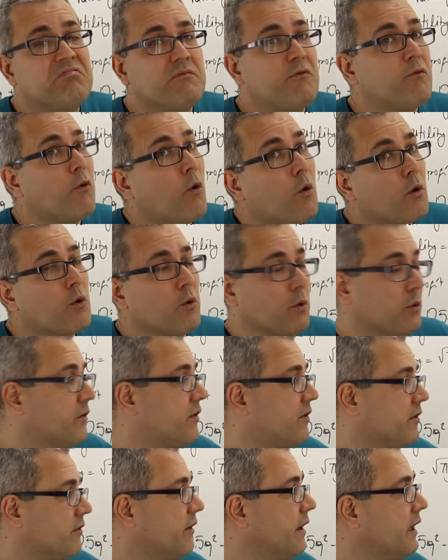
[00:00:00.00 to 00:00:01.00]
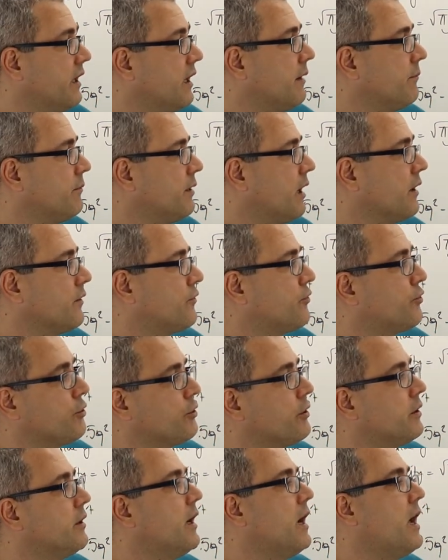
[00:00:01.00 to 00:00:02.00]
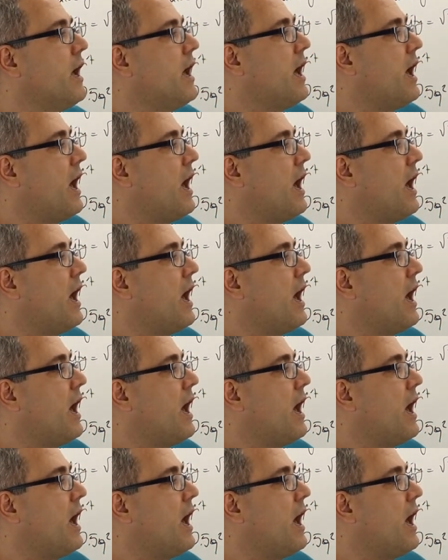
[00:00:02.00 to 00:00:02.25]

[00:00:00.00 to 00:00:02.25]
4 or 3, I'm not sure.